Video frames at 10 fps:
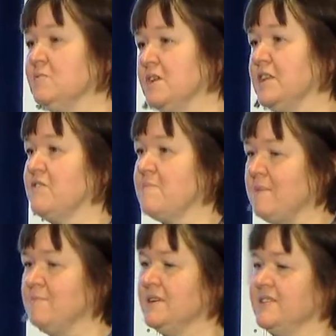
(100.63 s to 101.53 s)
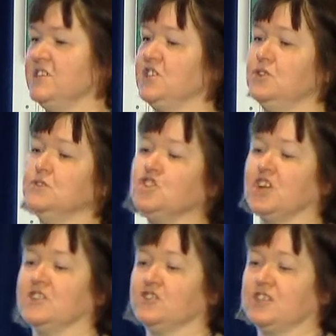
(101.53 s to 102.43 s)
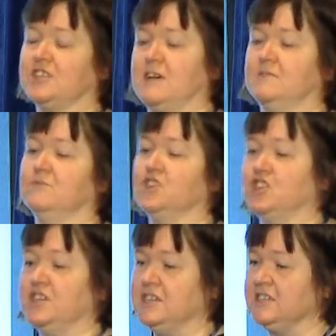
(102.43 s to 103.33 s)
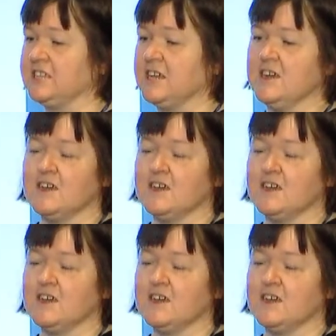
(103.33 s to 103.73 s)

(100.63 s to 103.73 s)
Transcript: will remember these huge ultrasound machines.